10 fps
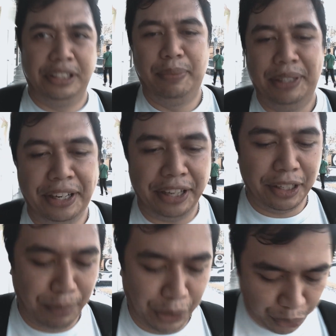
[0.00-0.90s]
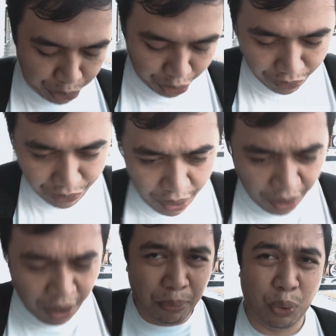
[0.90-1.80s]
I've been taking pictures of.
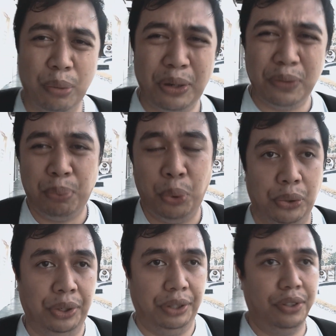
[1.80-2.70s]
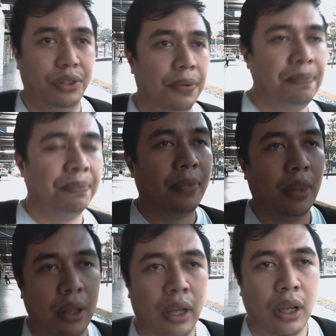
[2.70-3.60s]
But what about portraits?
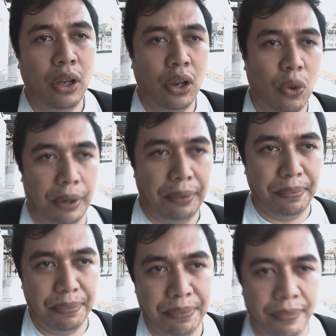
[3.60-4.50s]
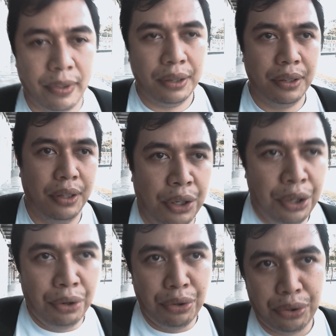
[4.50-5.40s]
Well,
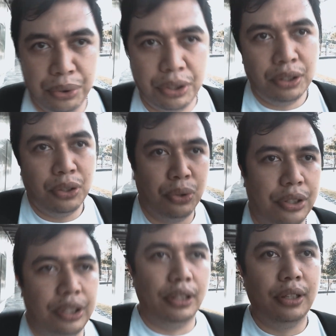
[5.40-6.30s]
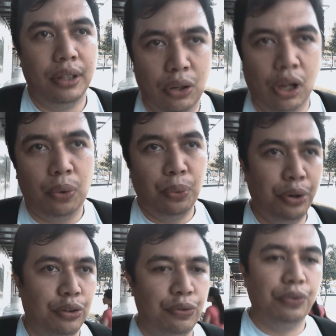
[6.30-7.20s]
the 1300d along
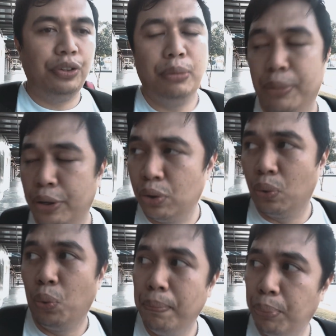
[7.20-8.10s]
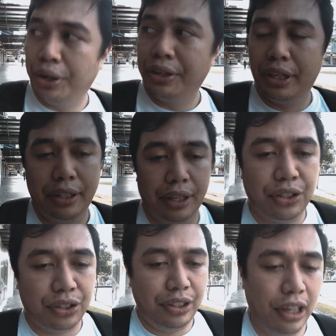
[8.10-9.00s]
with the 50mm 1.8
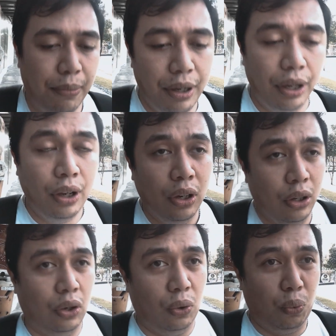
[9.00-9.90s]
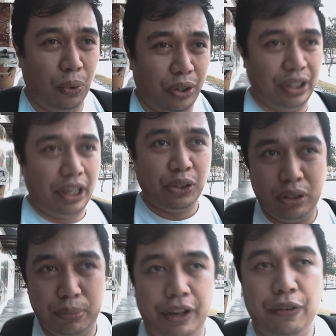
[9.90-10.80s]
STM was
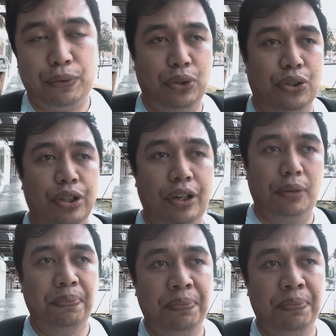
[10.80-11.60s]
actually my first setup.